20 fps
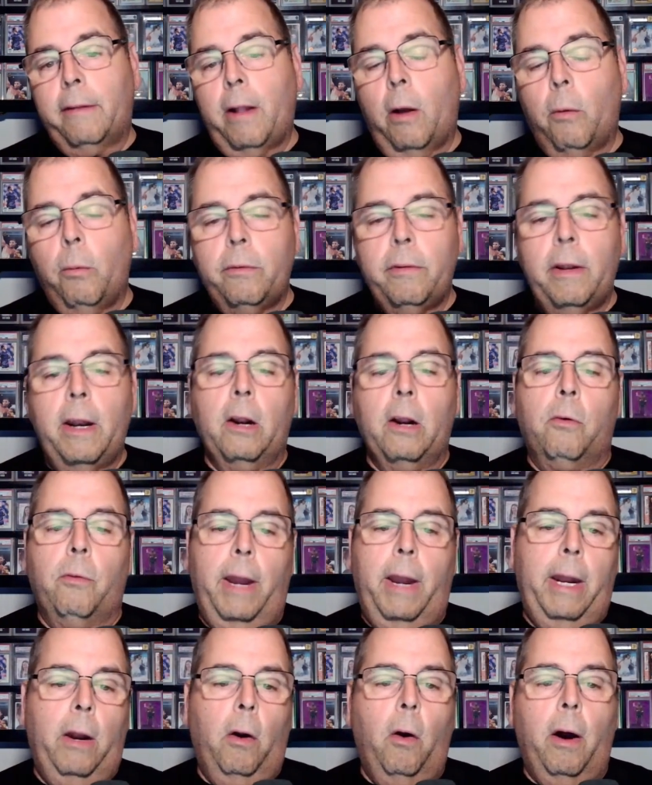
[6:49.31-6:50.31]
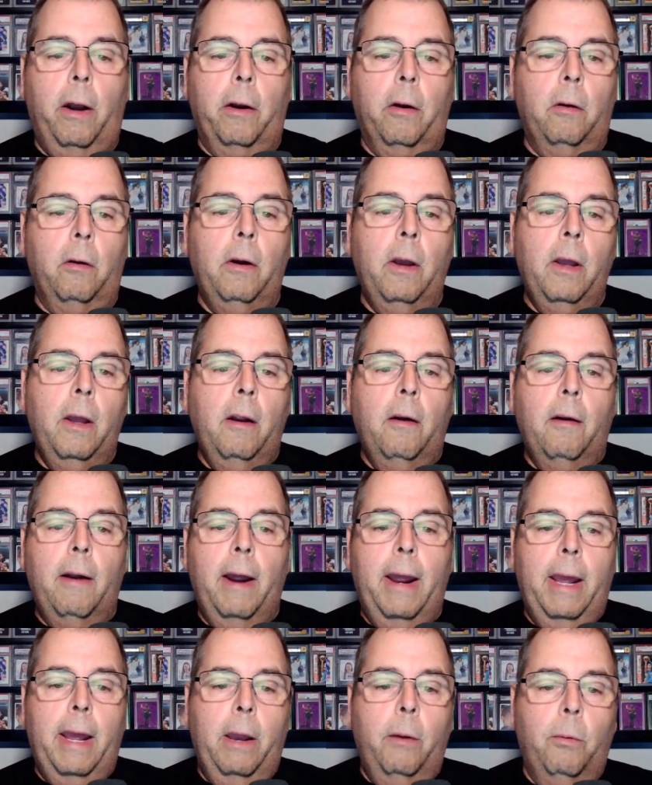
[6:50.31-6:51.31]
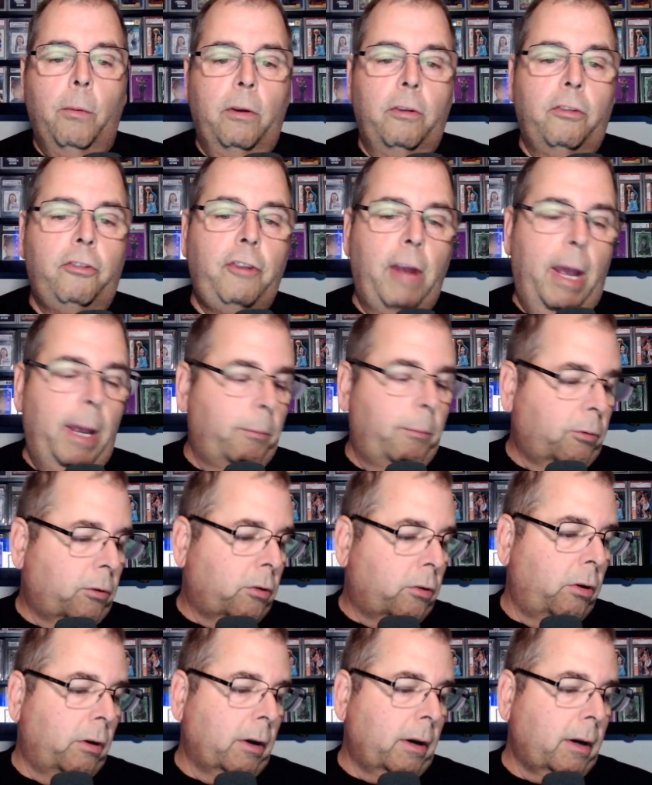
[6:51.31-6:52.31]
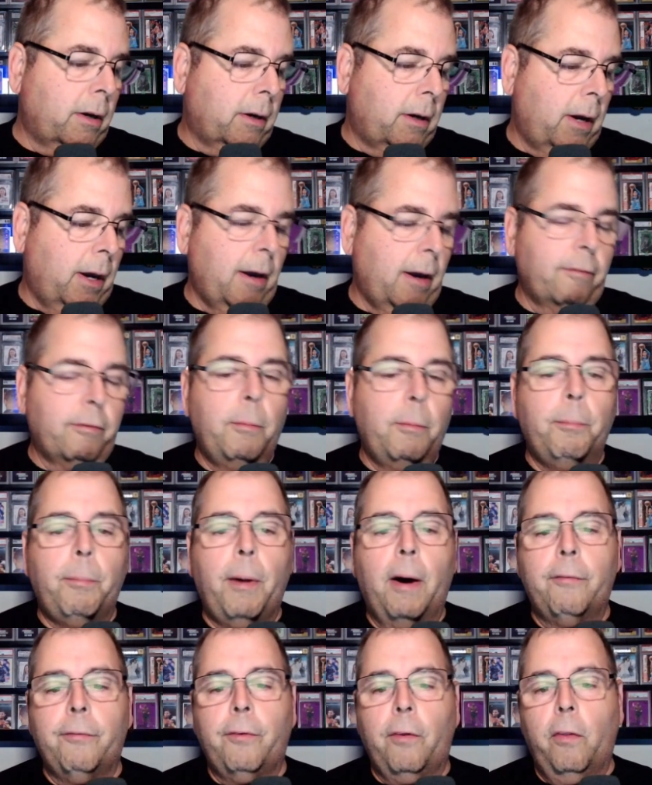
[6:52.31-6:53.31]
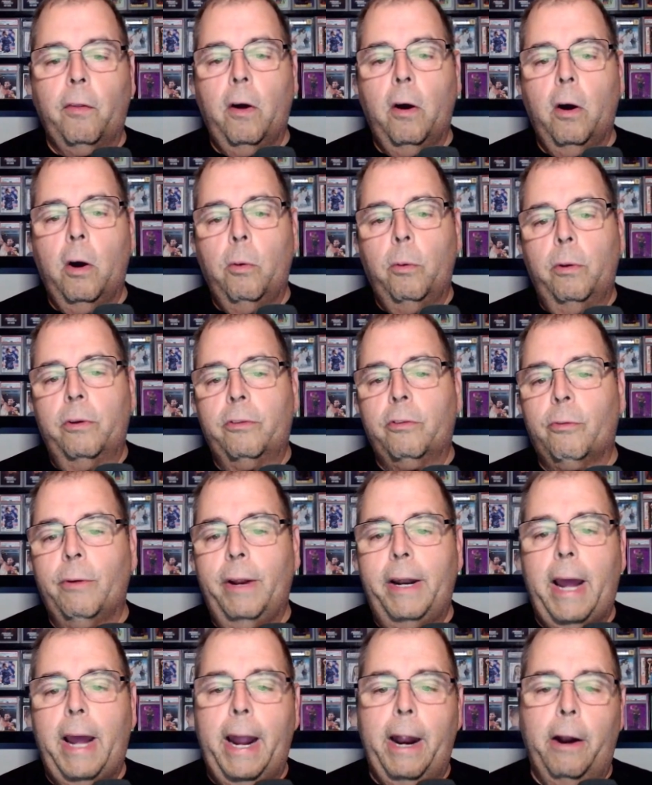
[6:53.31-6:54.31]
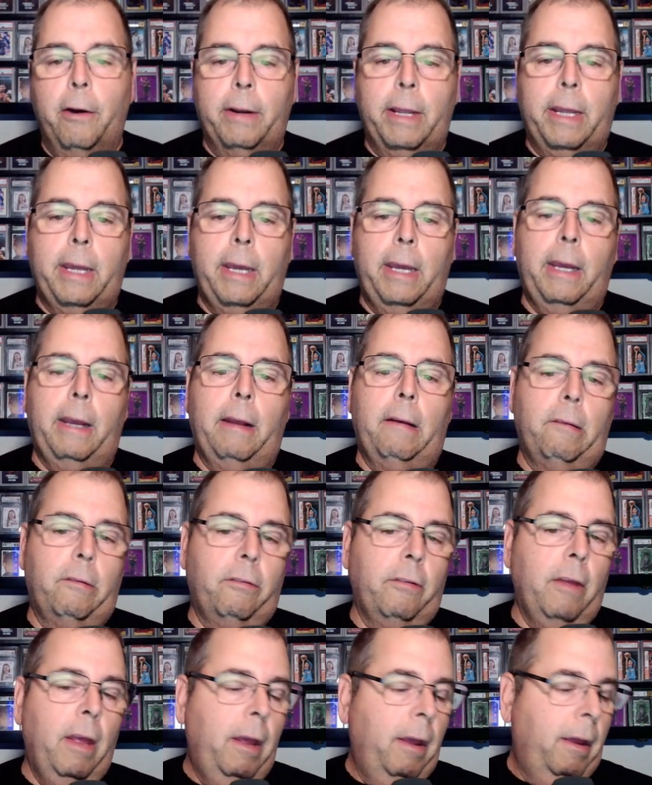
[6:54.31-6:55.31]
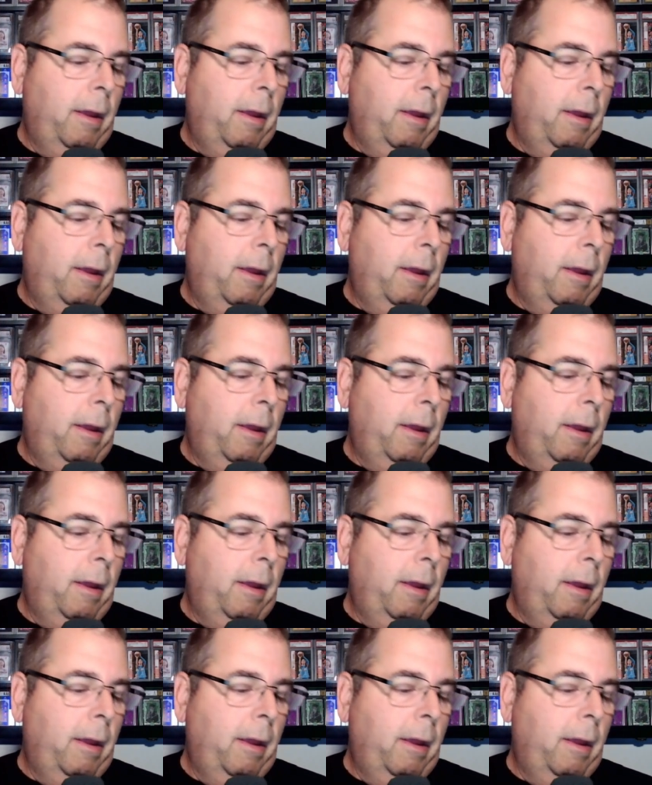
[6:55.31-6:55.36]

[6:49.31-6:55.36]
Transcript: Now, it wasn't a great auto, right? It was James Cook from Buffalo. It was Gridiron Kings.